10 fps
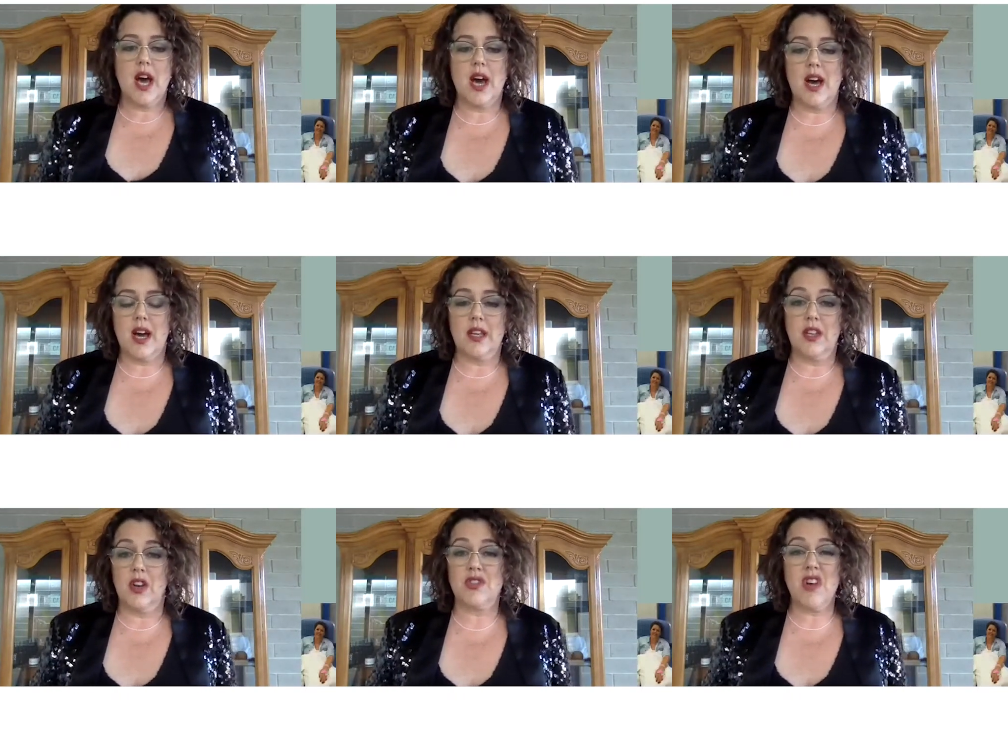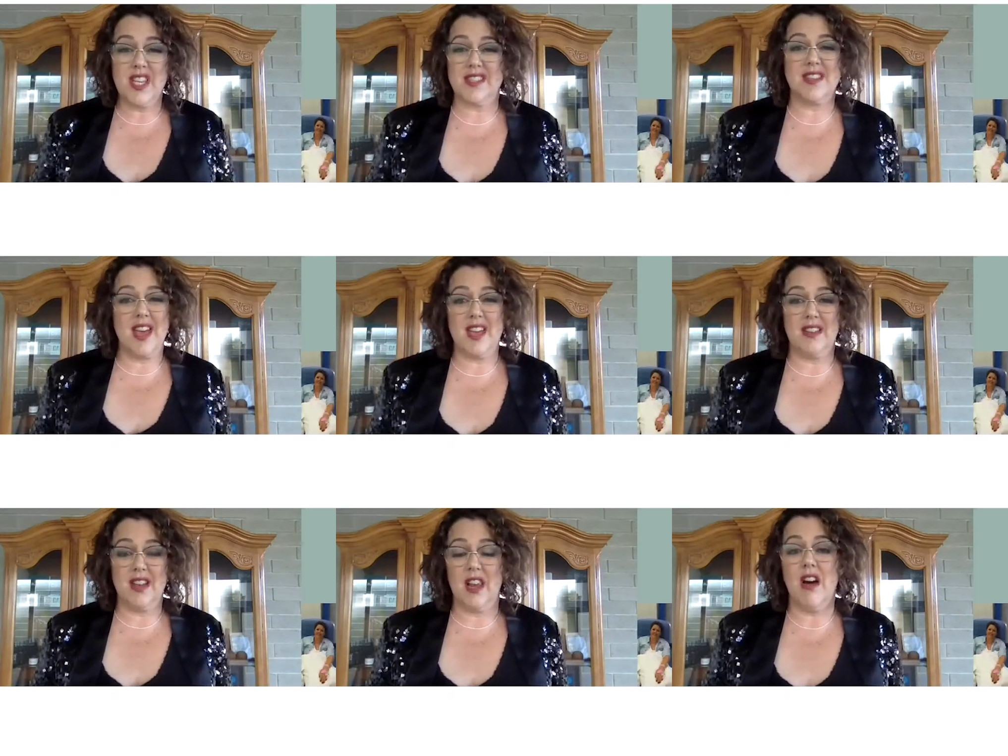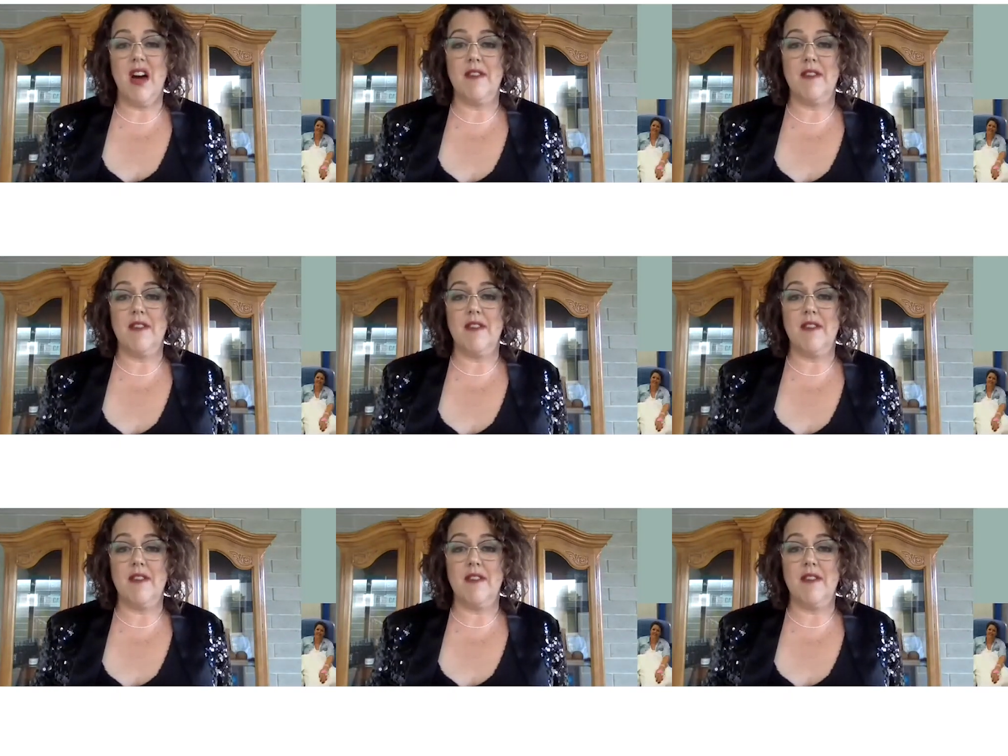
trying to stay alive,